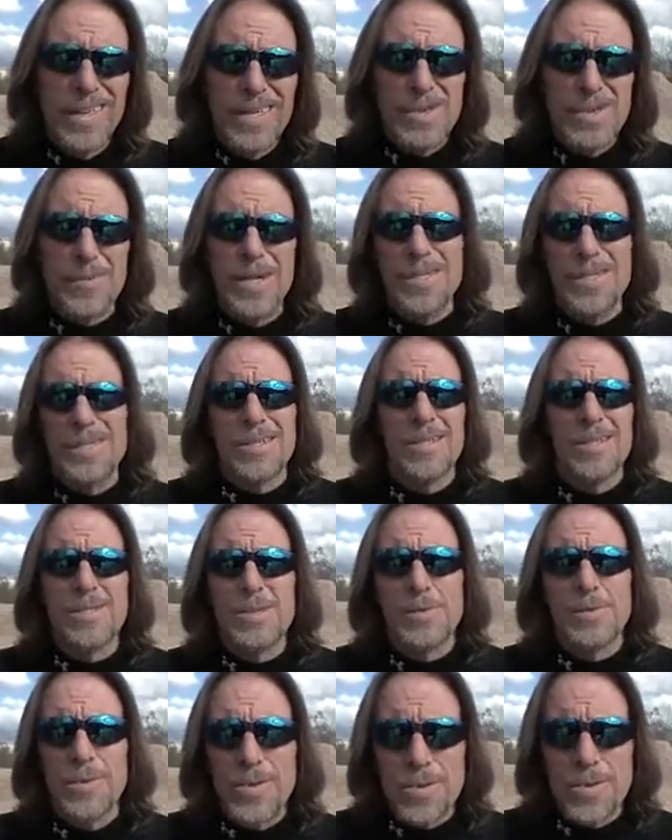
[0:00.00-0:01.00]
This makes
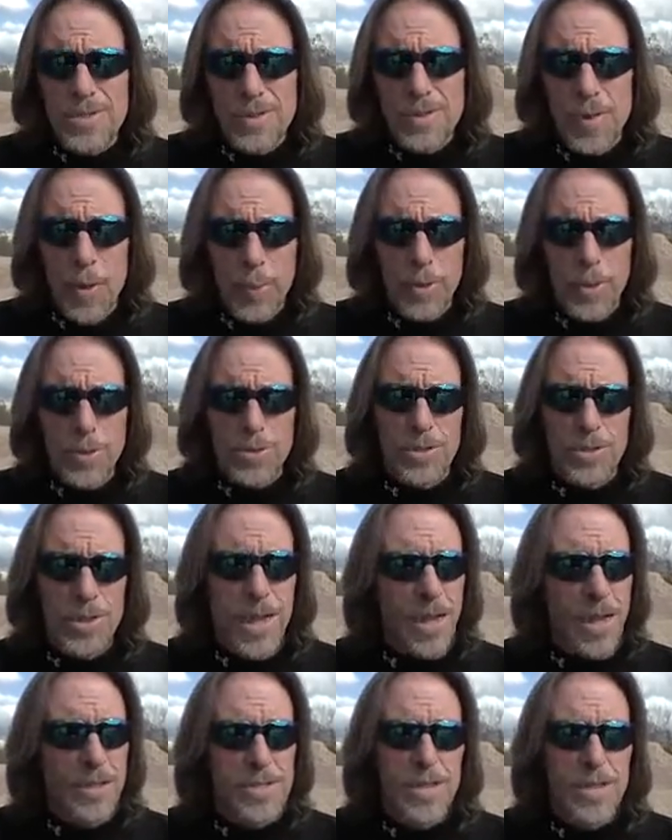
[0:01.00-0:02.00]
sense when you see my
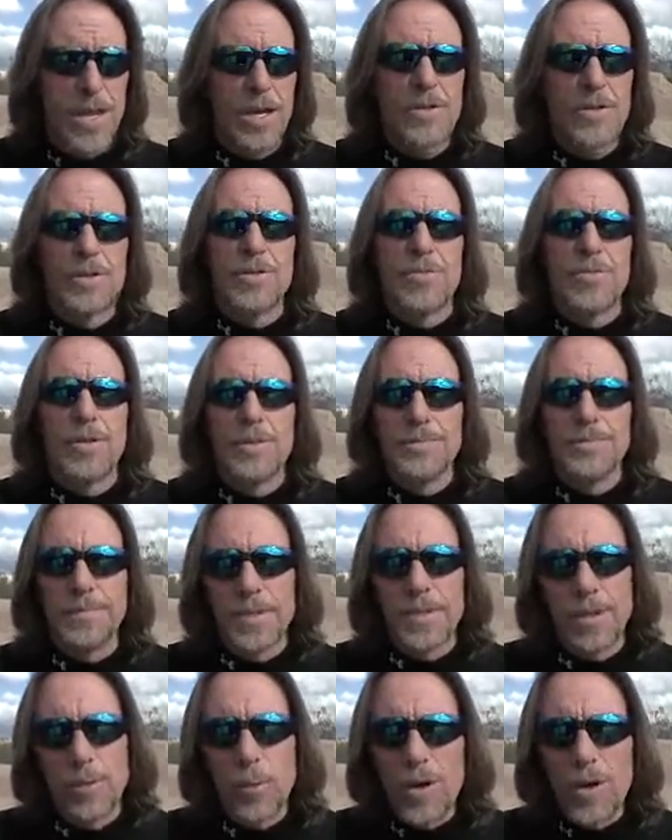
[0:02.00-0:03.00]
personality as an extrovert.
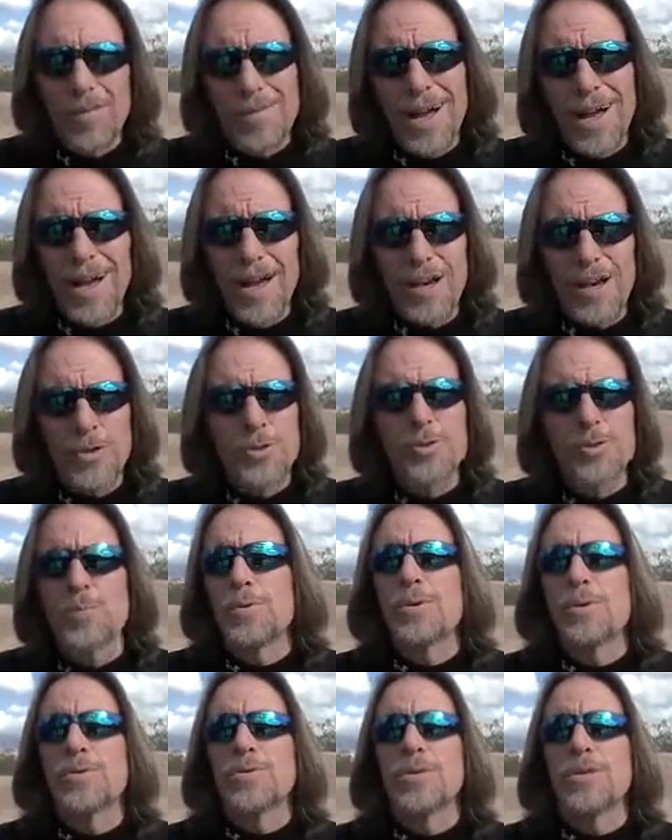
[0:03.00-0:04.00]
And one of my higher
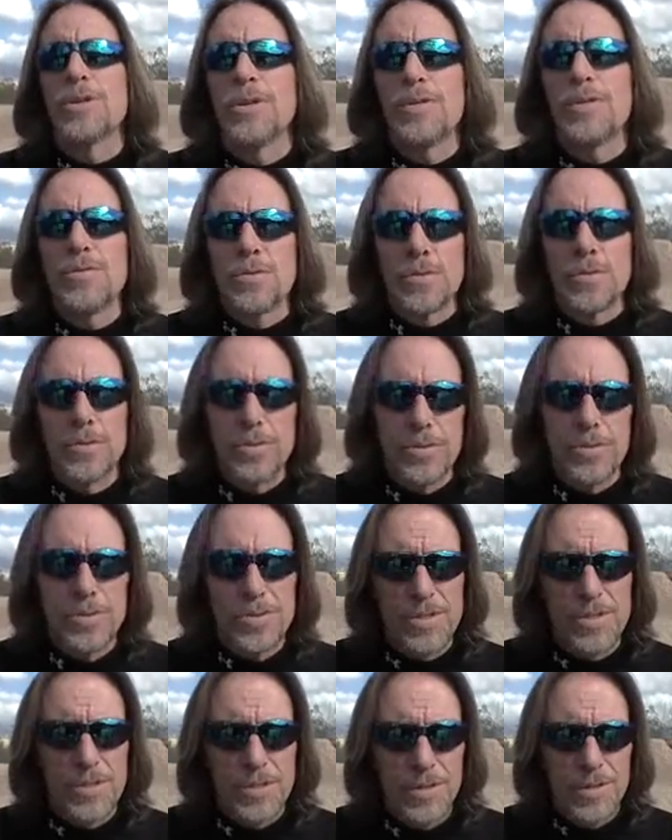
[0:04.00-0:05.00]
spiritual gift
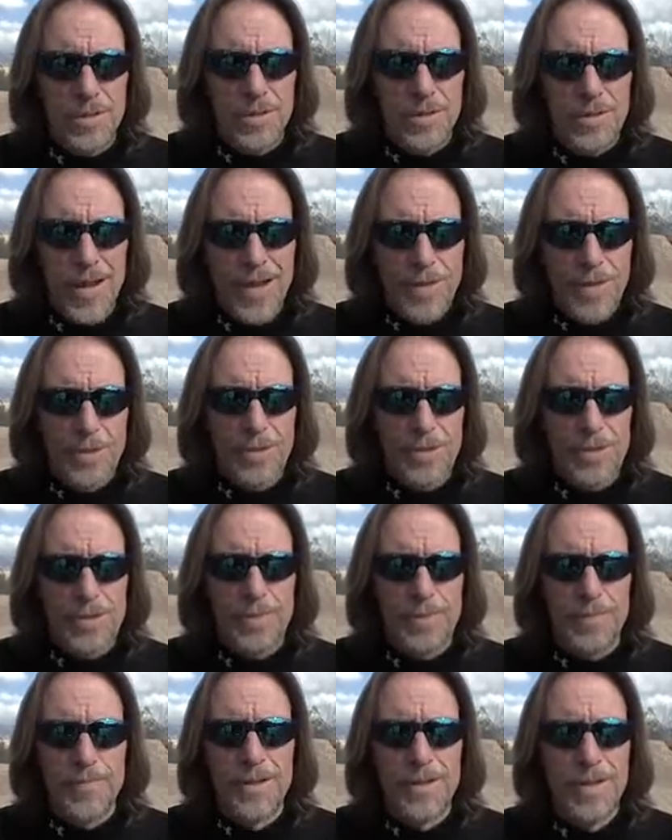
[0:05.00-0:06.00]
scores is under
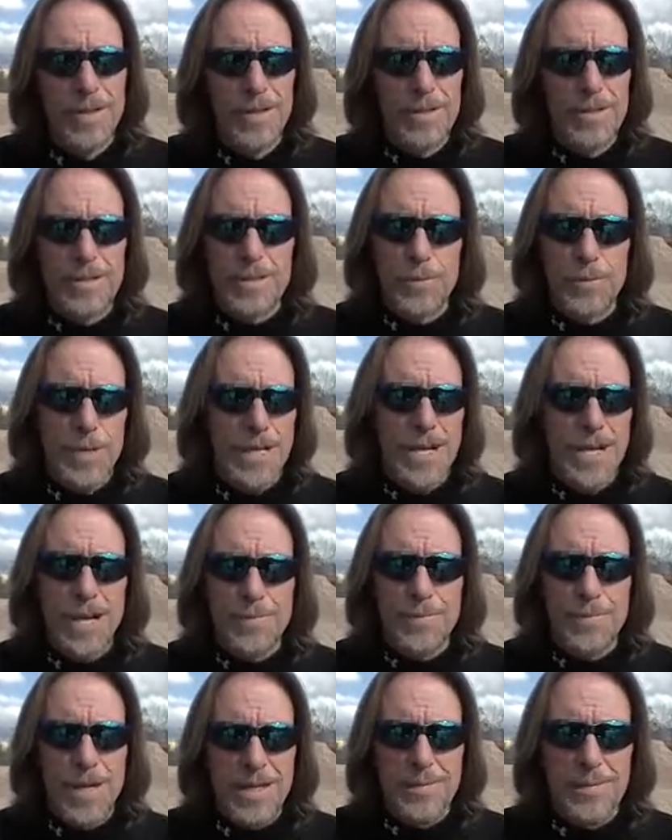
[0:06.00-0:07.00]
evangelism. It's the way
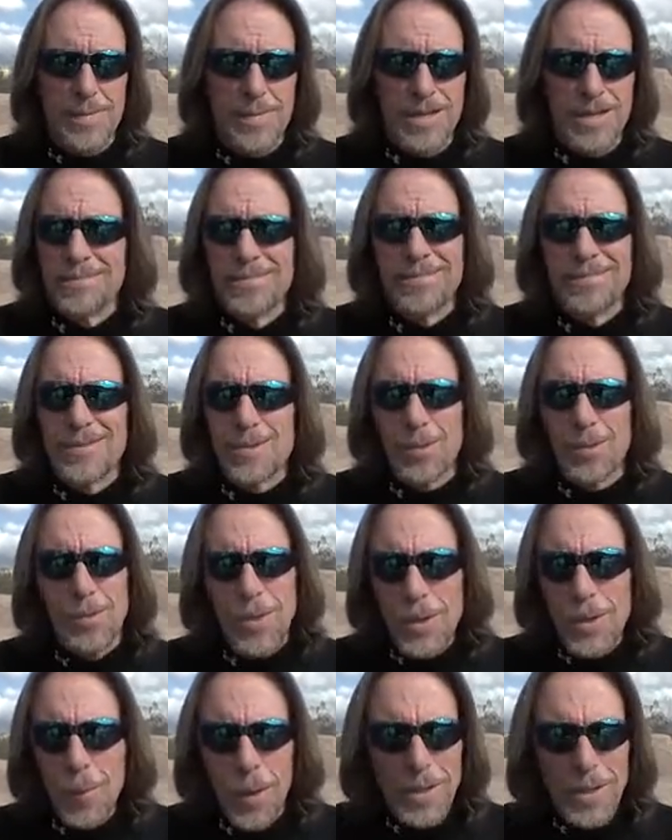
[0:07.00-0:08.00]
God made me. It's the
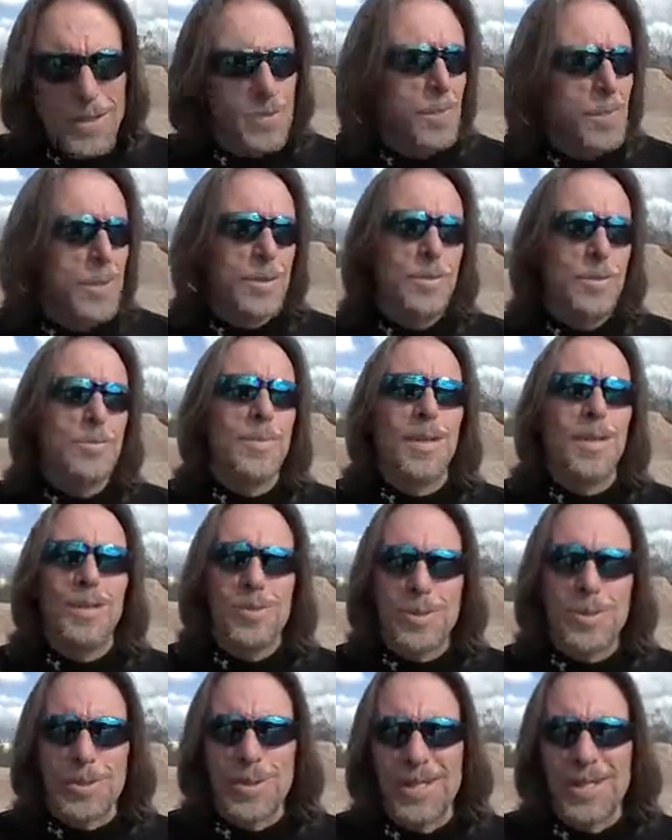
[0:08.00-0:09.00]
way He wants me to do
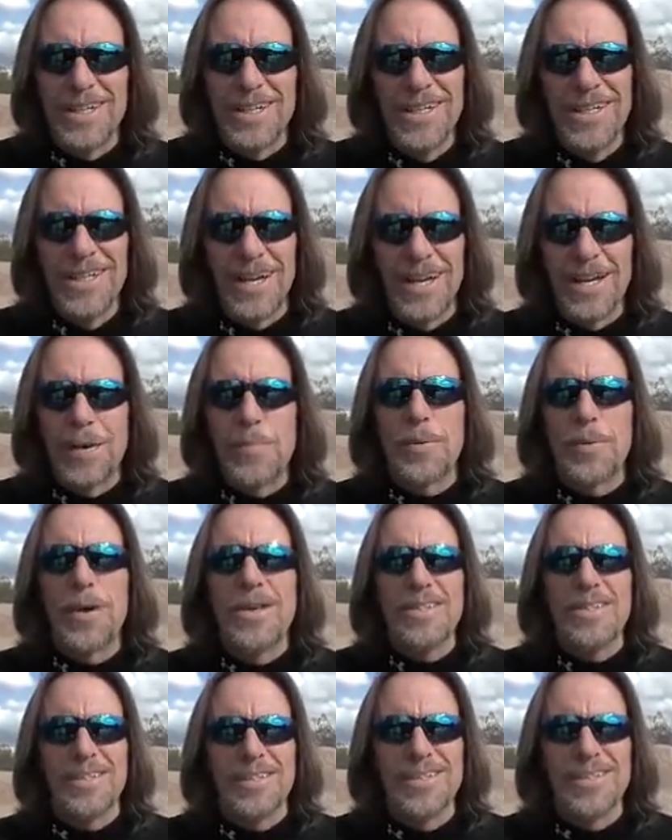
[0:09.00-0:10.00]
ministry. I
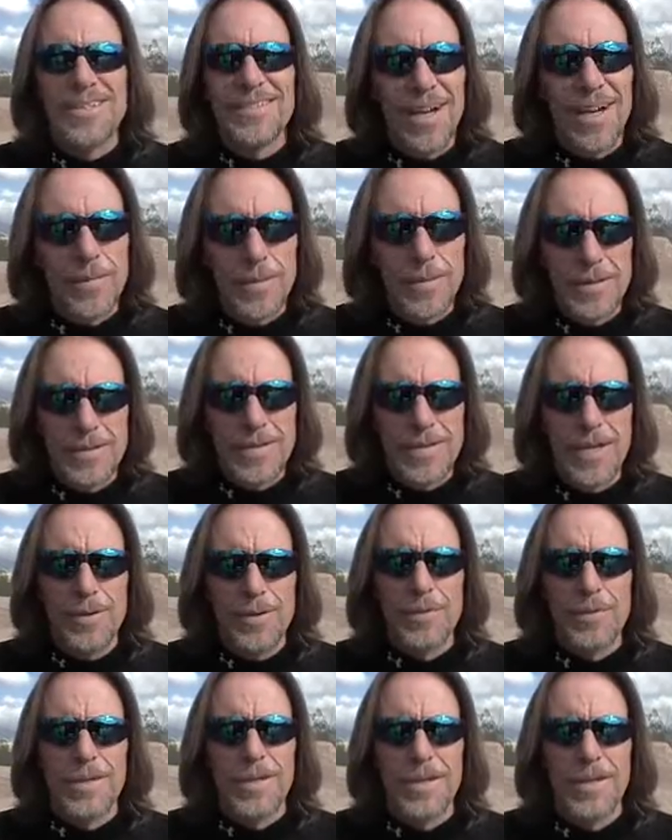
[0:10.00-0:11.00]
embrace it. I'm
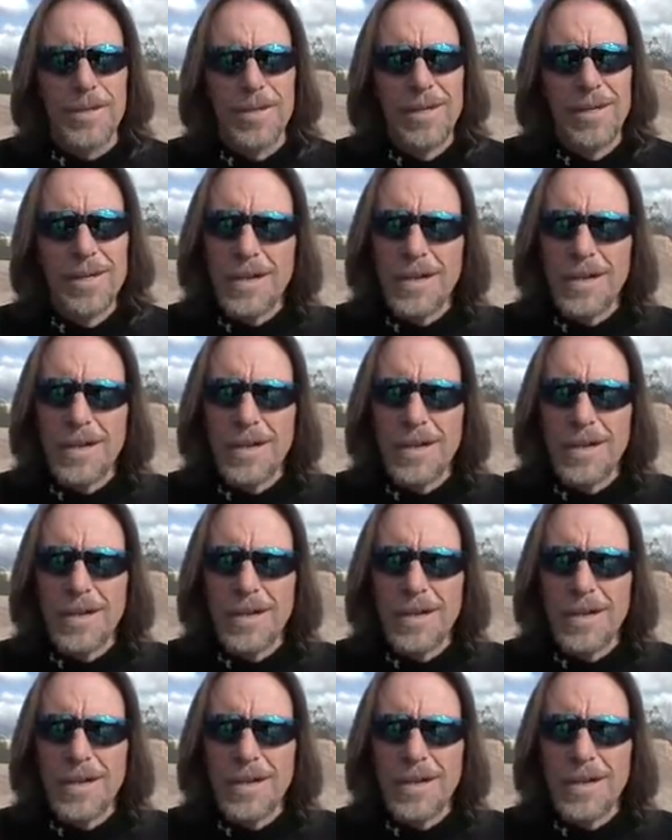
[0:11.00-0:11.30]
content with it.